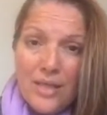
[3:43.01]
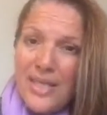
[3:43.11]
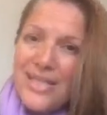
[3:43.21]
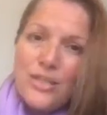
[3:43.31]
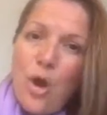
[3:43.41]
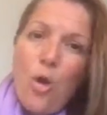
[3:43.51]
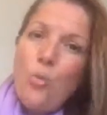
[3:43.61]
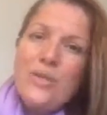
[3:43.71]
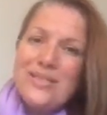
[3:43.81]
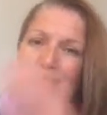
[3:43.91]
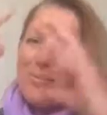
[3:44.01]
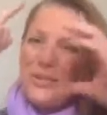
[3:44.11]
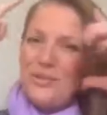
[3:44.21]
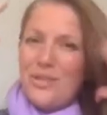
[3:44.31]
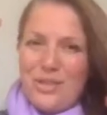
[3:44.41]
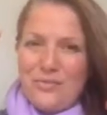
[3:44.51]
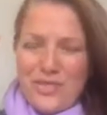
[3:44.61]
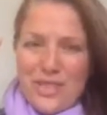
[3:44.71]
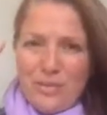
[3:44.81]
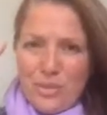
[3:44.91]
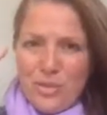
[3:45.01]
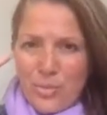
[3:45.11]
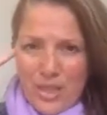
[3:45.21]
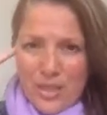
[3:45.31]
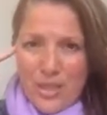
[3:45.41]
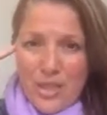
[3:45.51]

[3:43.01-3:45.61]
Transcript: it's always going to be lived in between